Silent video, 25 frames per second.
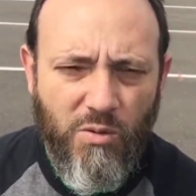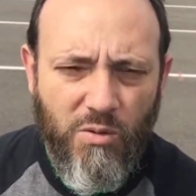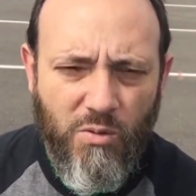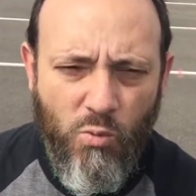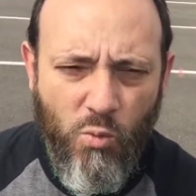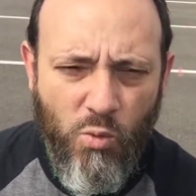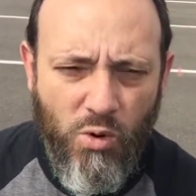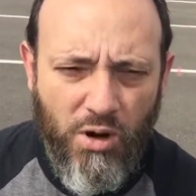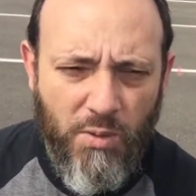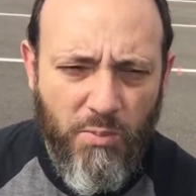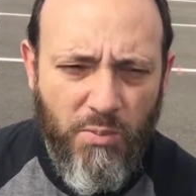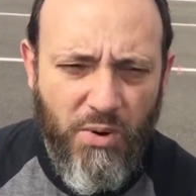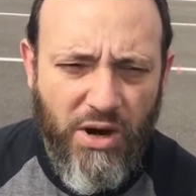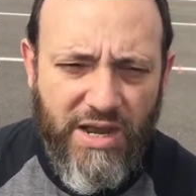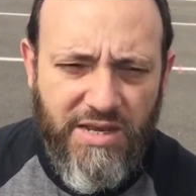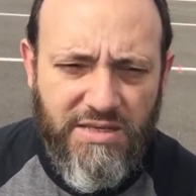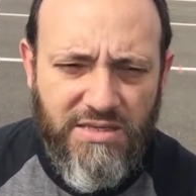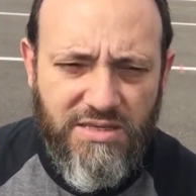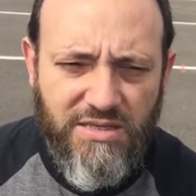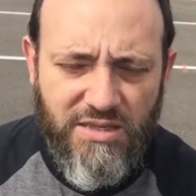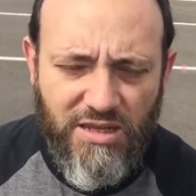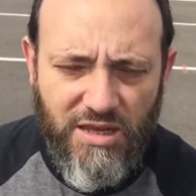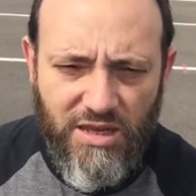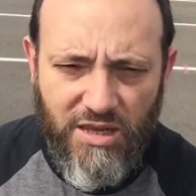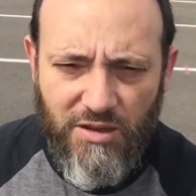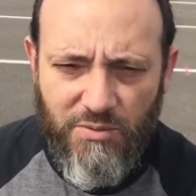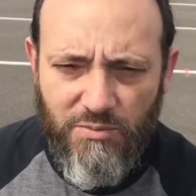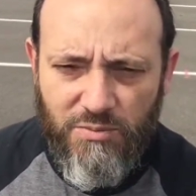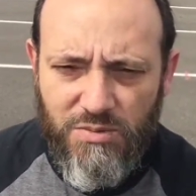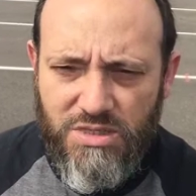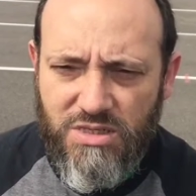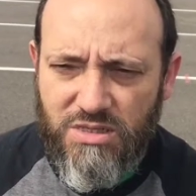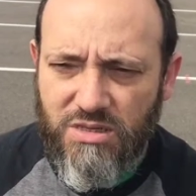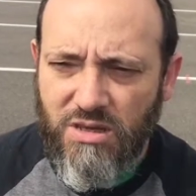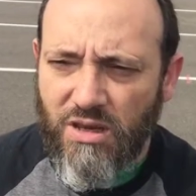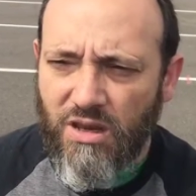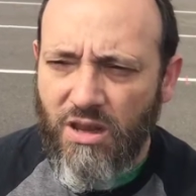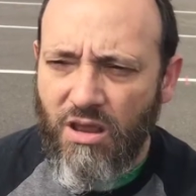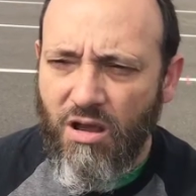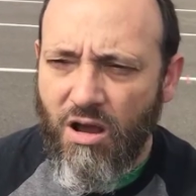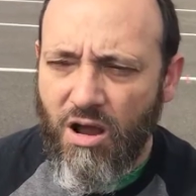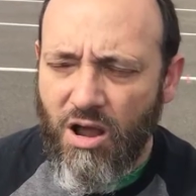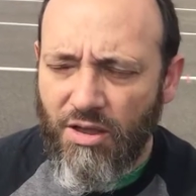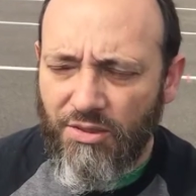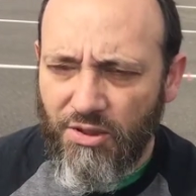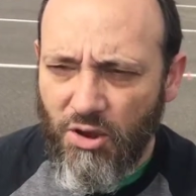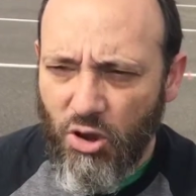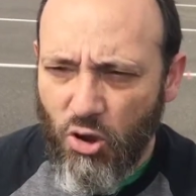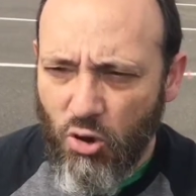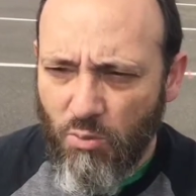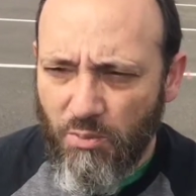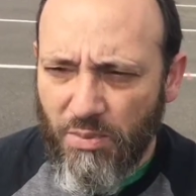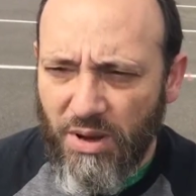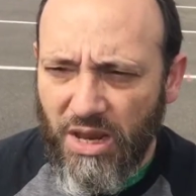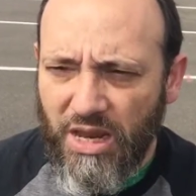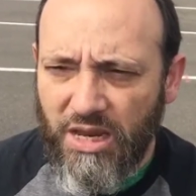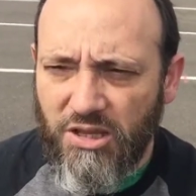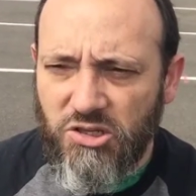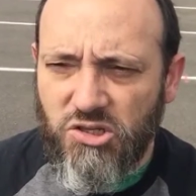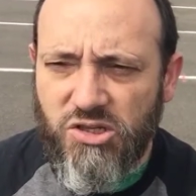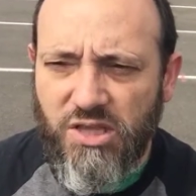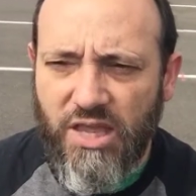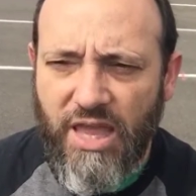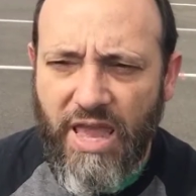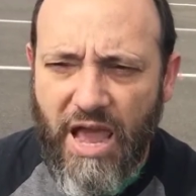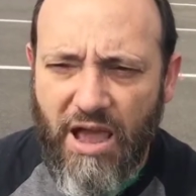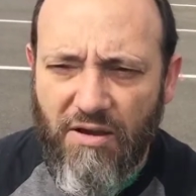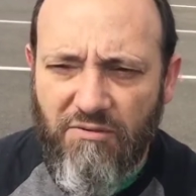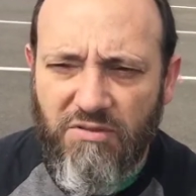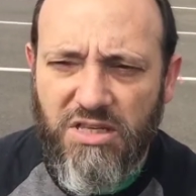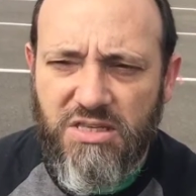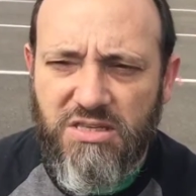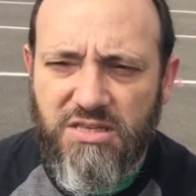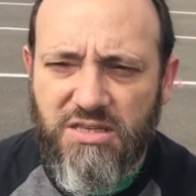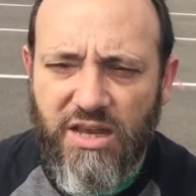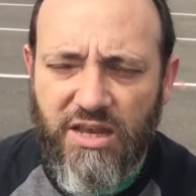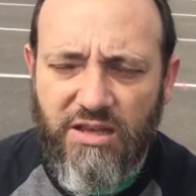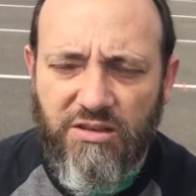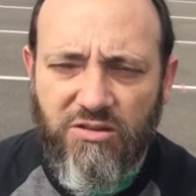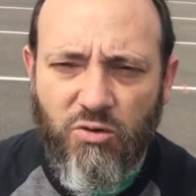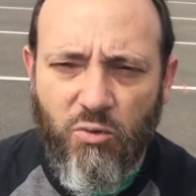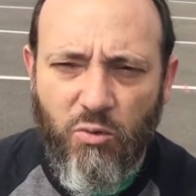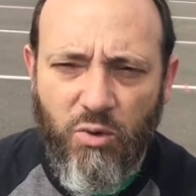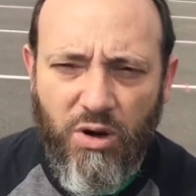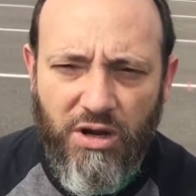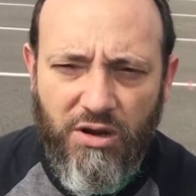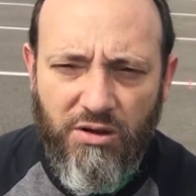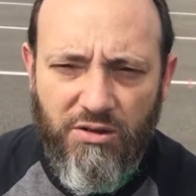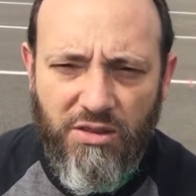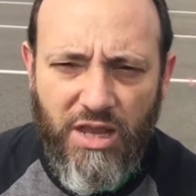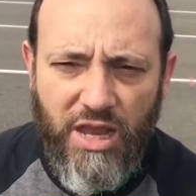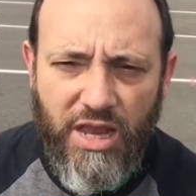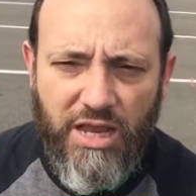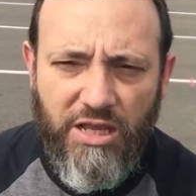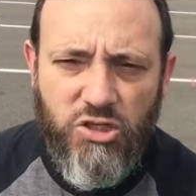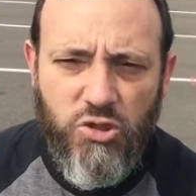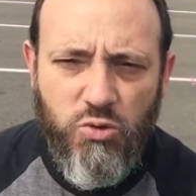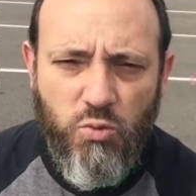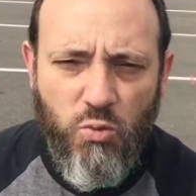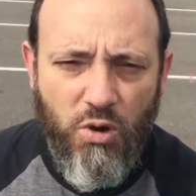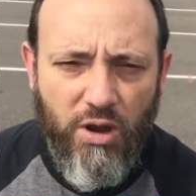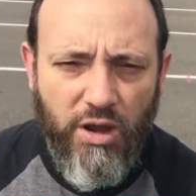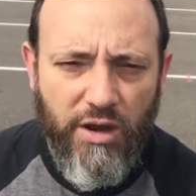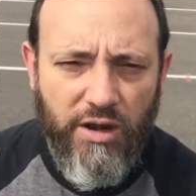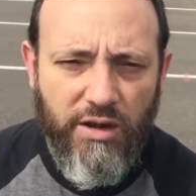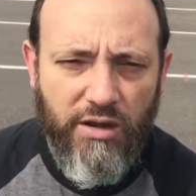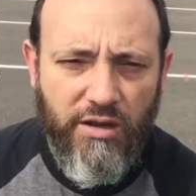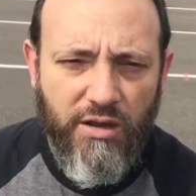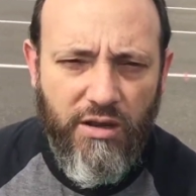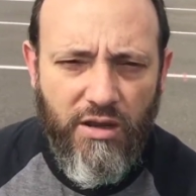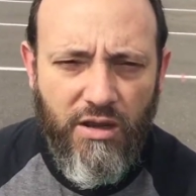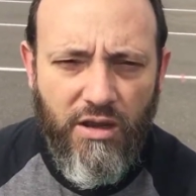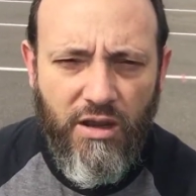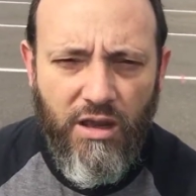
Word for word: WordPress themes on the home page they have it set to where the H1